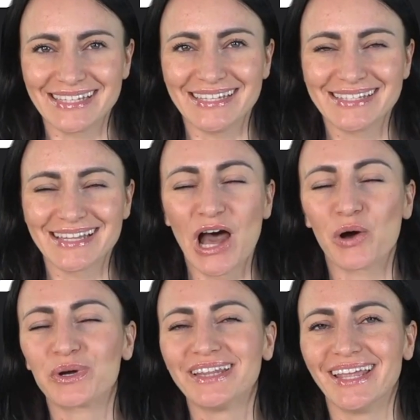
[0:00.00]
is
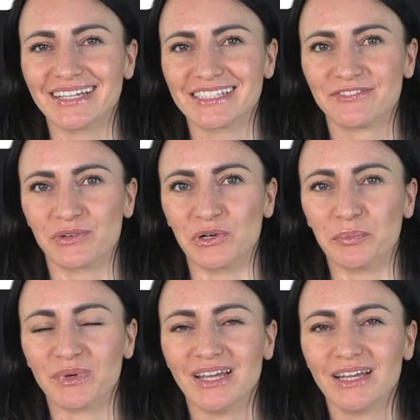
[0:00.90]
our next
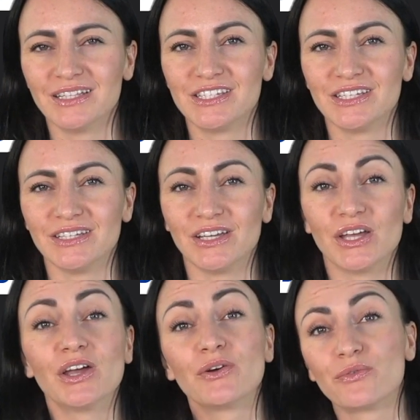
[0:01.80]
verb, to
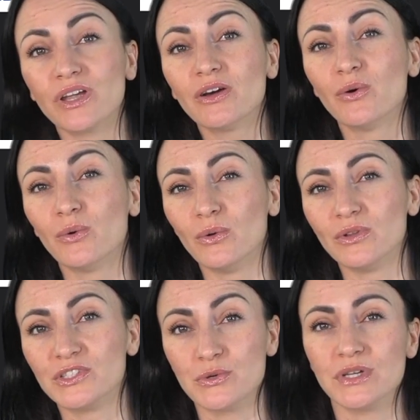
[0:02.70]
recall
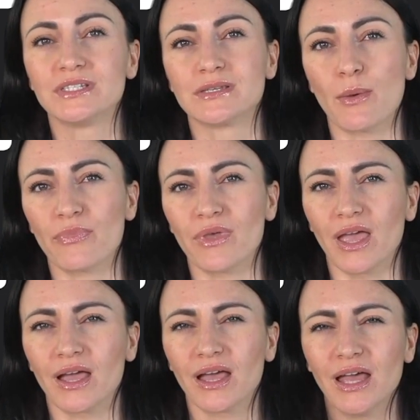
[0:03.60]
doing
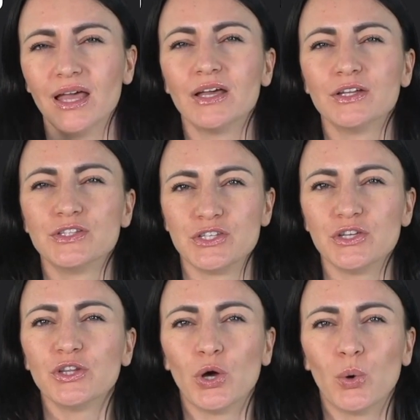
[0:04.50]
something. Do you
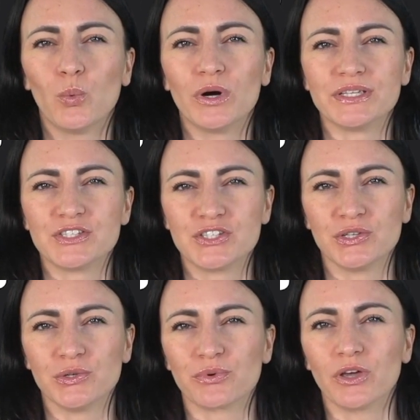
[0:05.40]
know what is
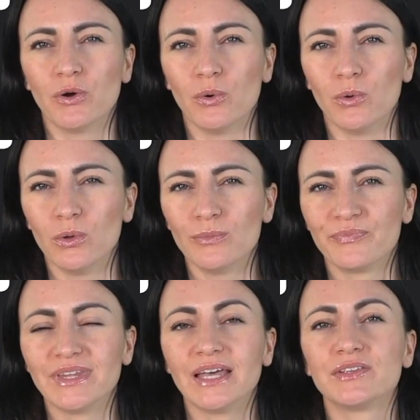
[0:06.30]
to recall?
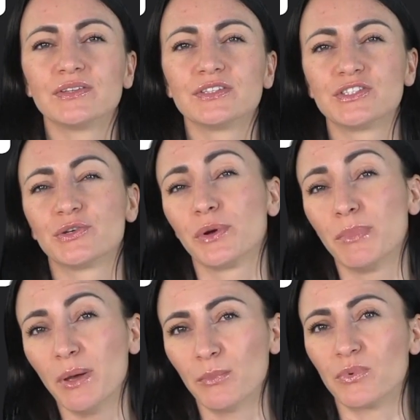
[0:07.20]
That to
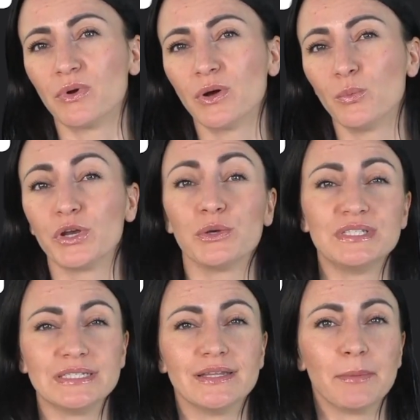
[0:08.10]
remember what you
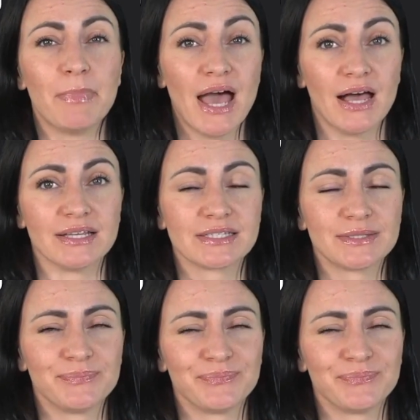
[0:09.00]
did in the past.